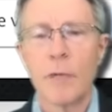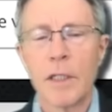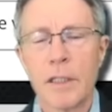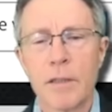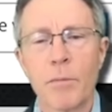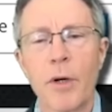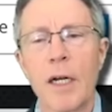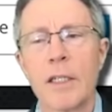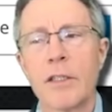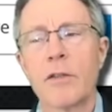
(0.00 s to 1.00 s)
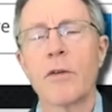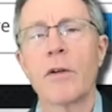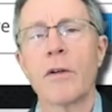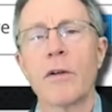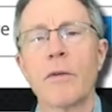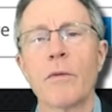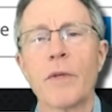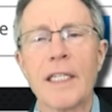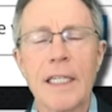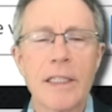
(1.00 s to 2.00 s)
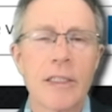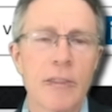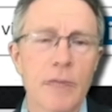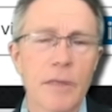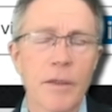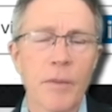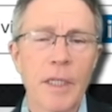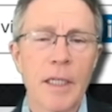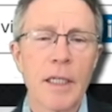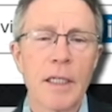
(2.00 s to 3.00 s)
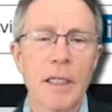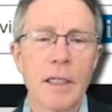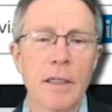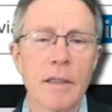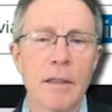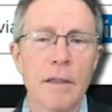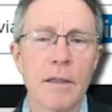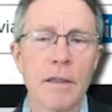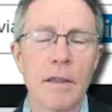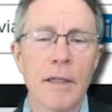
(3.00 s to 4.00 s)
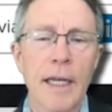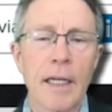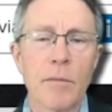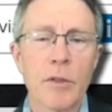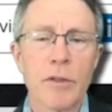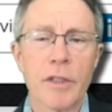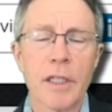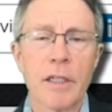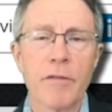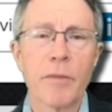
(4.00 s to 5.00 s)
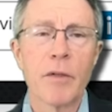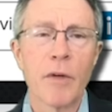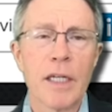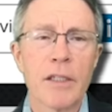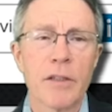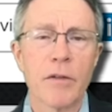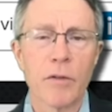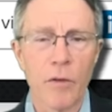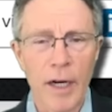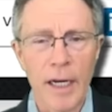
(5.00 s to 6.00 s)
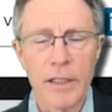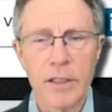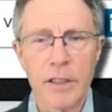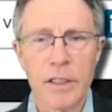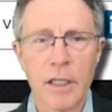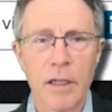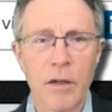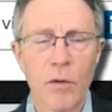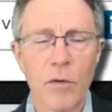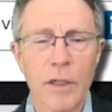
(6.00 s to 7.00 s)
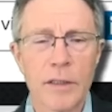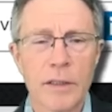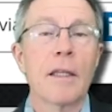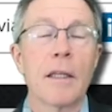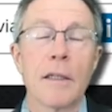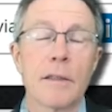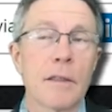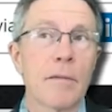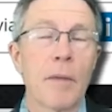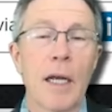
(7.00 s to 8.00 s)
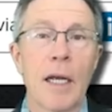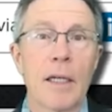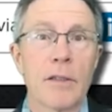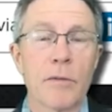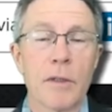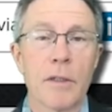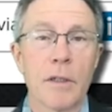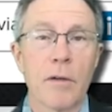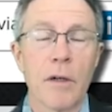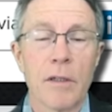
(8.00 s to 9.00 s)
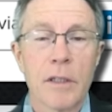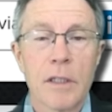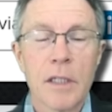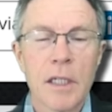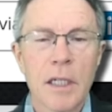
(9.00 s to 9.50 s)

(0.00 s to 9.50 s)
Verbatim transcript: Weston Price or we need to, to be eating animals that have been raised on grass instead of corn, that my eyes were going to cross.